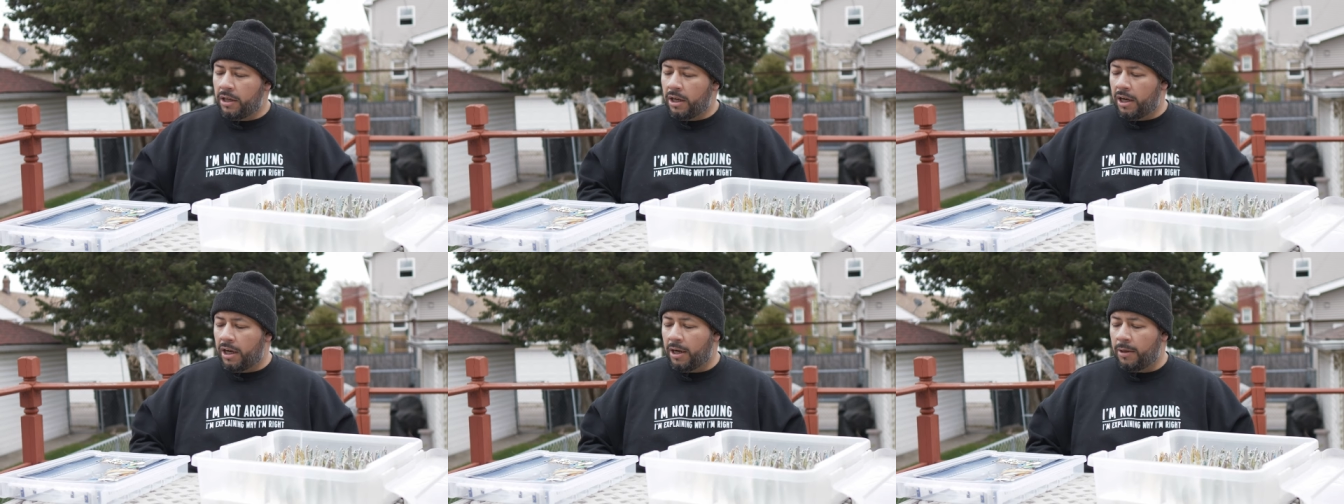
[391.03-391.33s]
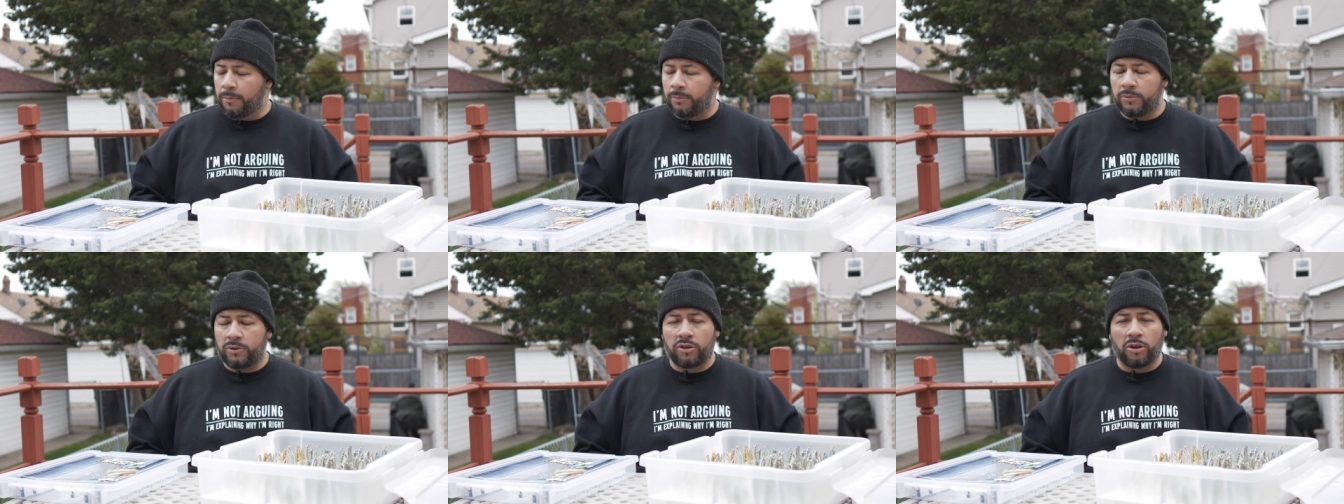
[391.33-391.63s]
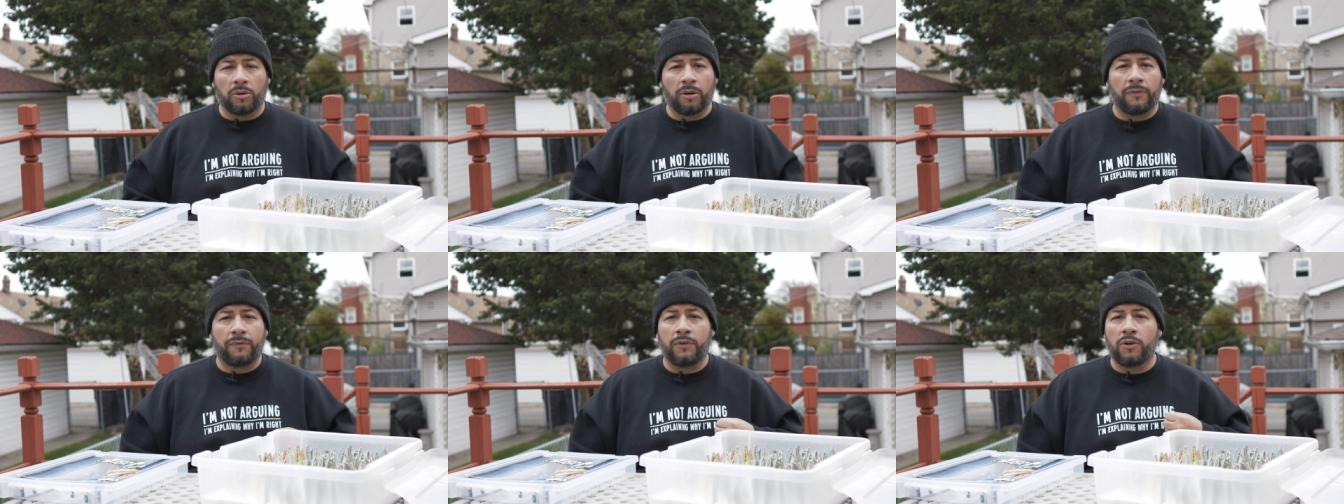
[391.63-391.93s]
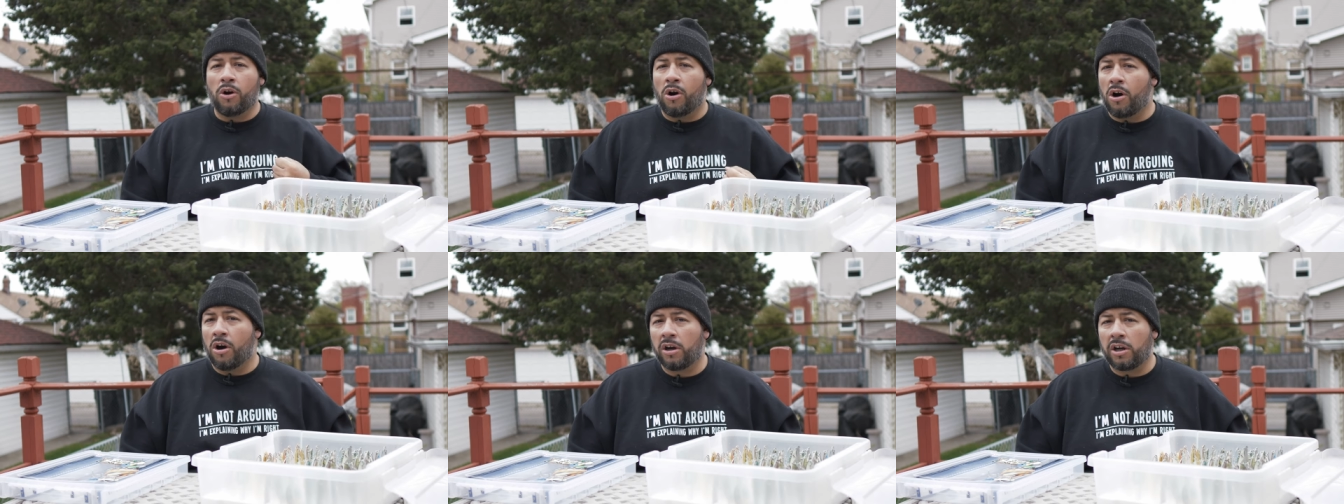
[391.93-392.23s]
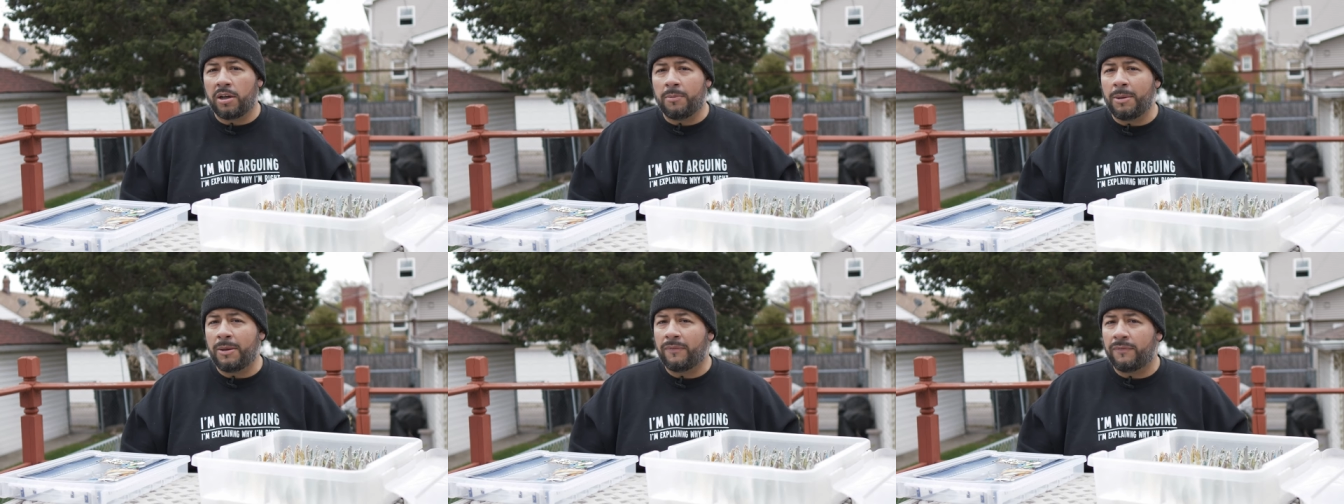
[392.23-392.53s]
Um, so if you are
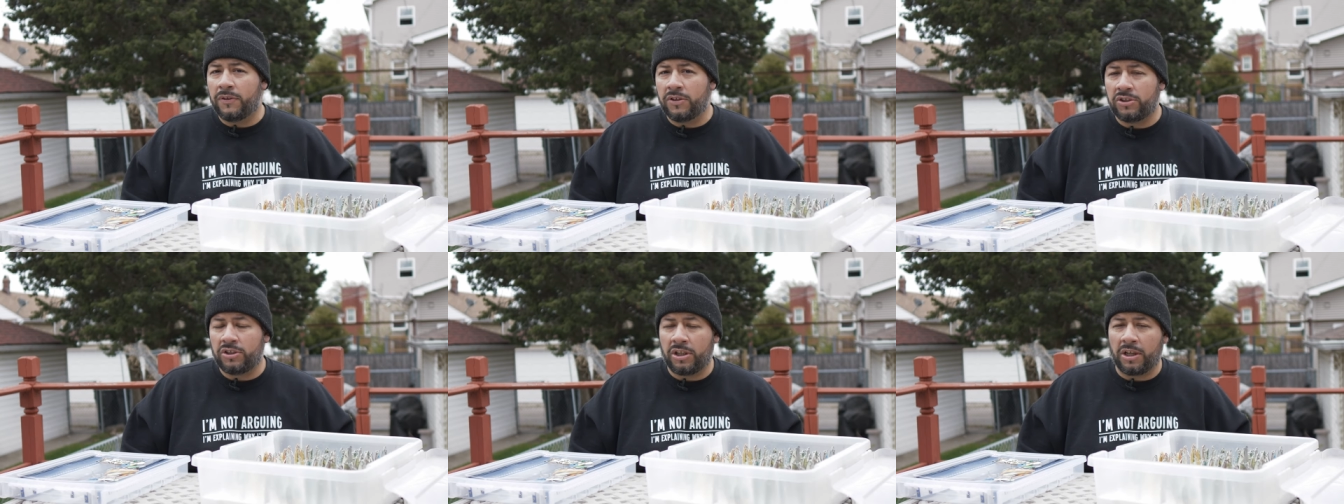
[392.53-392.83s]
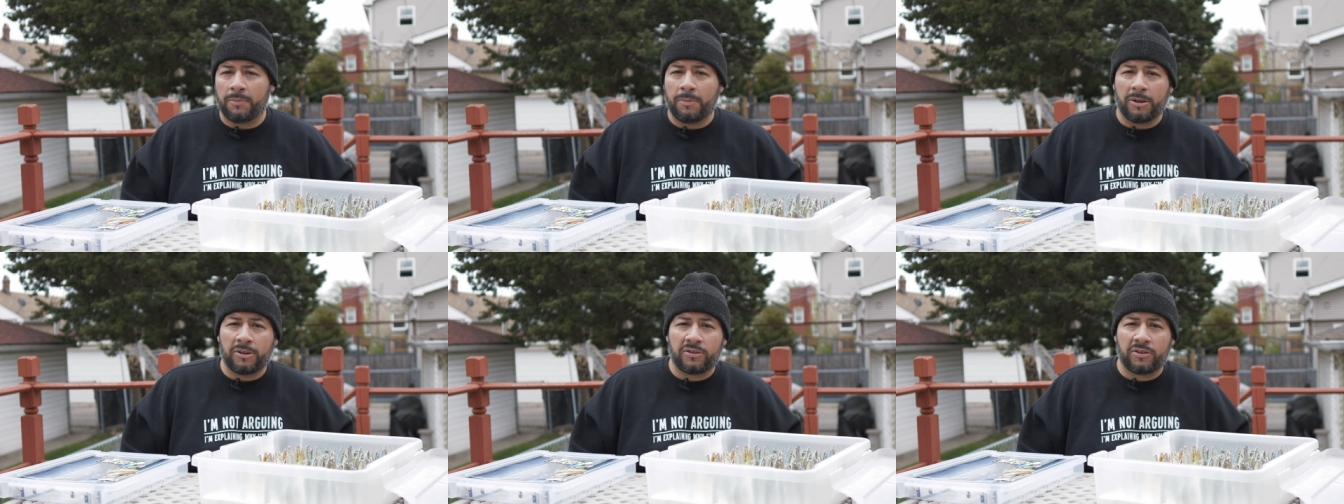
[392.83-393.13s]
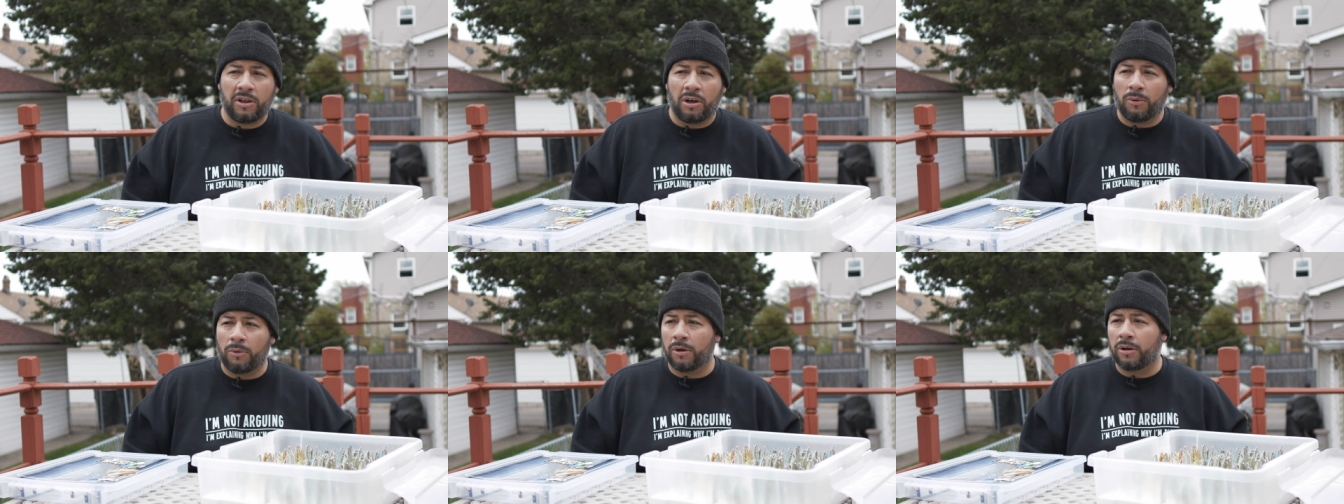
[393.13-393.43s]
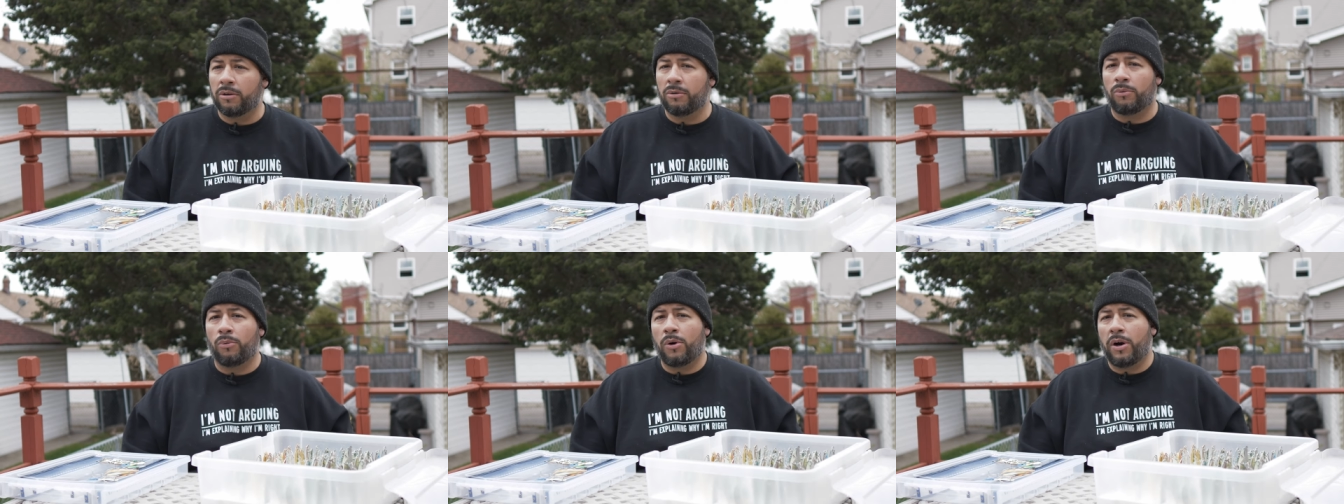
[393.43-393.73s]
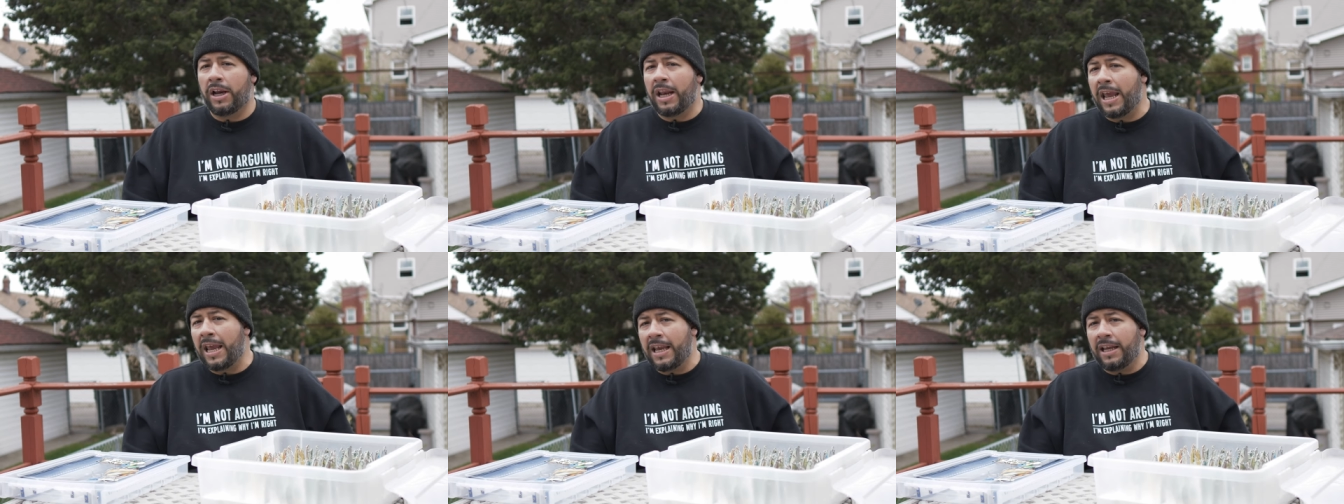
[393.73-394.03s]
gonna be fishing a bit slower,
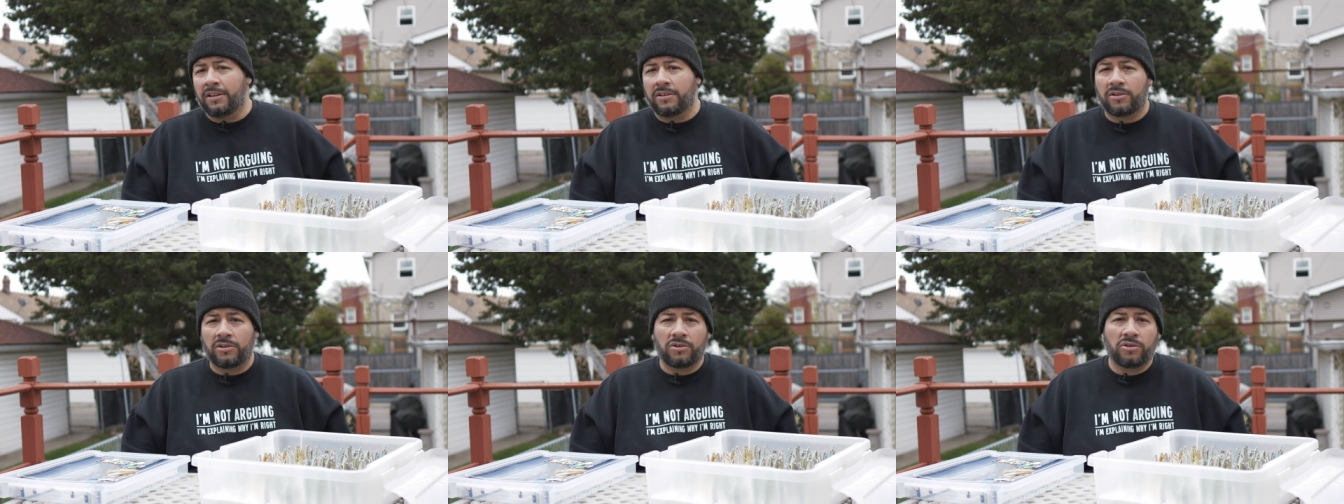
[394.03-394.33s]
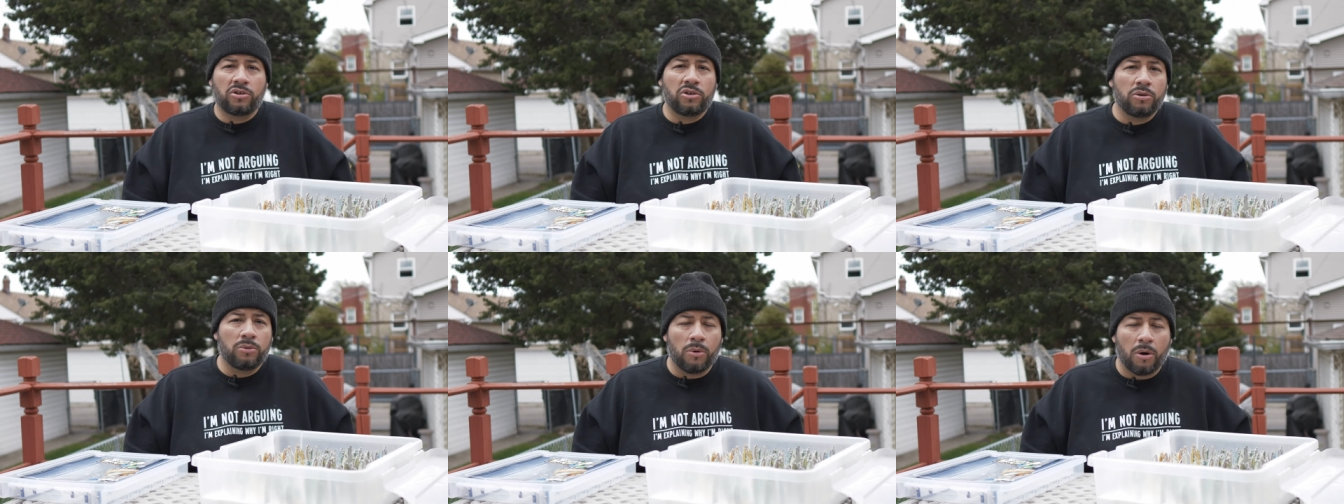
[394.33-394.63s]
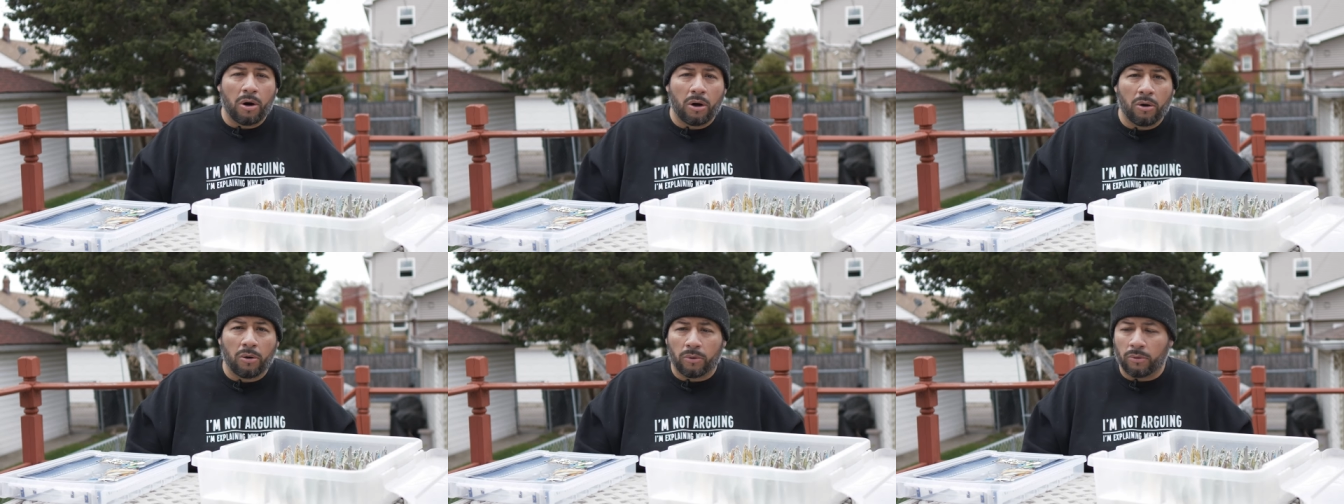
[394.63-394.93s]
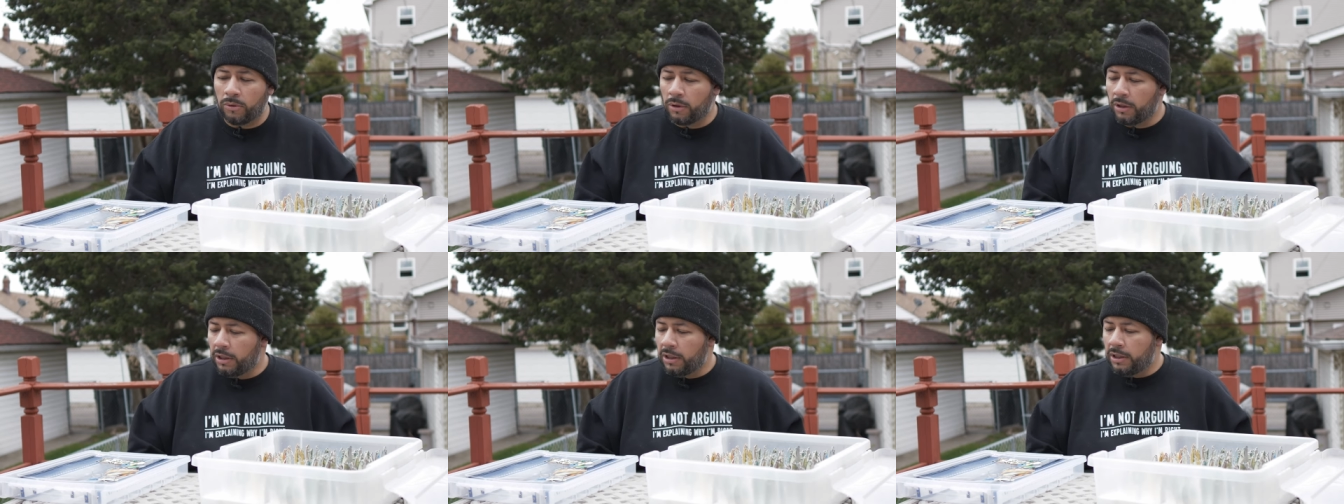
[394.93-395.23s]
one eight, two oh,